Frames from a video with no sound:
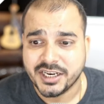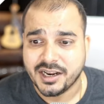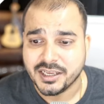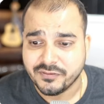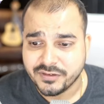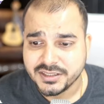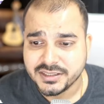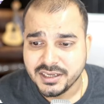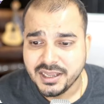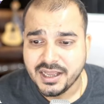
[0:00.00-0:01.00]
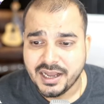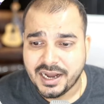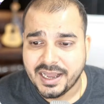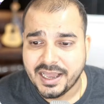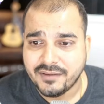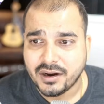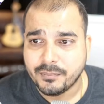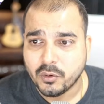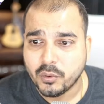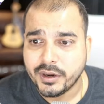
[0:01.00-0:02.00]
and Hugging Face. I have
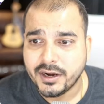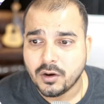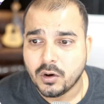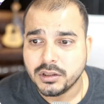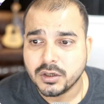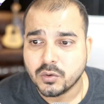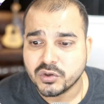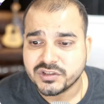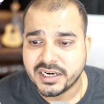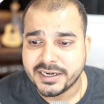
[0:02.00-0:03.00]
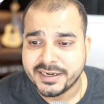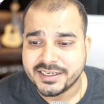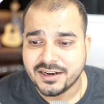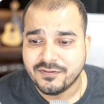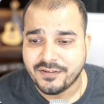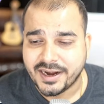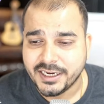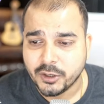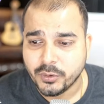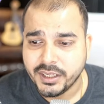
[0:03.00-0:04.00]
uploaded all the course content till
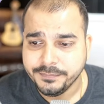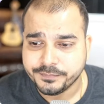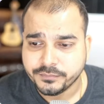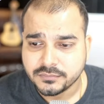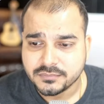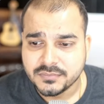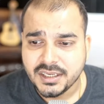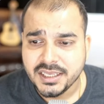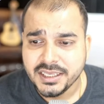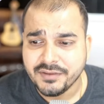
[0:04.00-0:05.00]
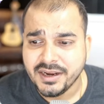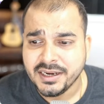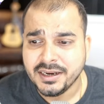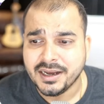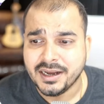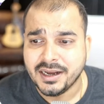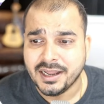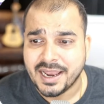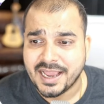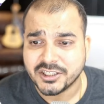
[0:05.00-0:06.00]
fine tuning. Even
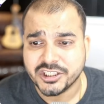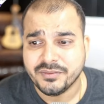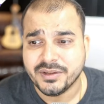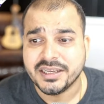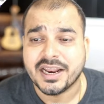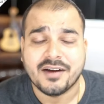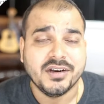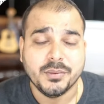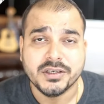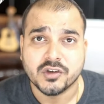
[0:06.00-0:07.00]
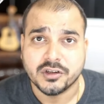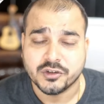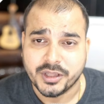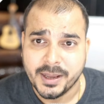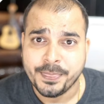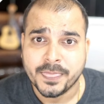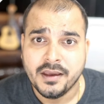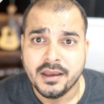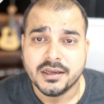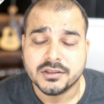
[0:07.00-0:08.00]
uh, Langchain with GraphDB is also there.
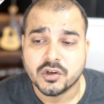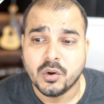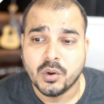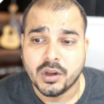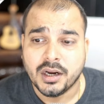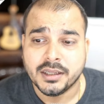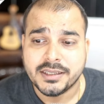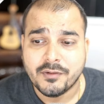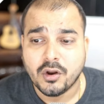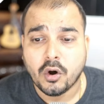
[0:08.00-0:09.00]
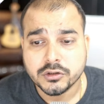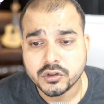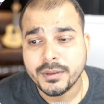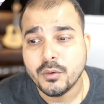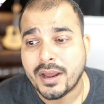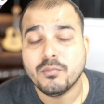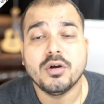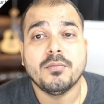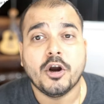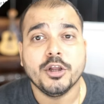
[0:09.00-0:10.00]
So uh, there will also be one
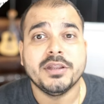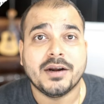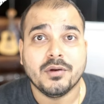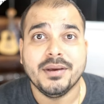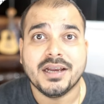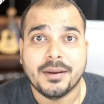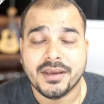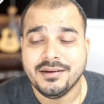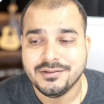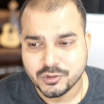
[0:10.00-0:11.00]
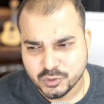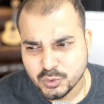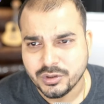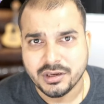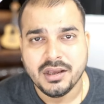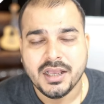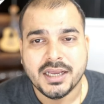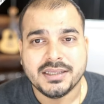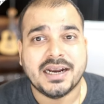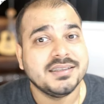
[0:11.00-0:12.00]
more module that will be coming soon
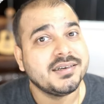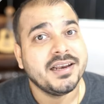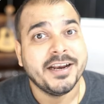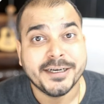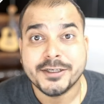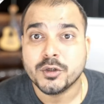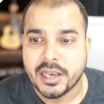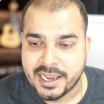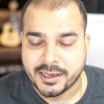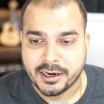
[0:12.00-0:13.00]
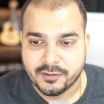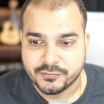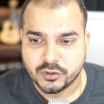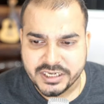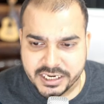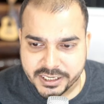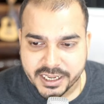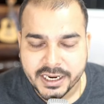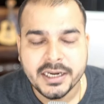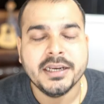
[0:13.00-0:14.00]
that is related to LangGraph. So
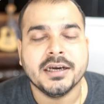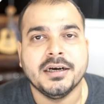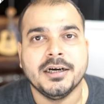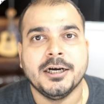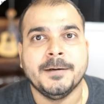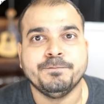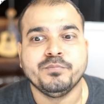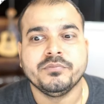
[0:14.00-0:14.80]
detailed uh,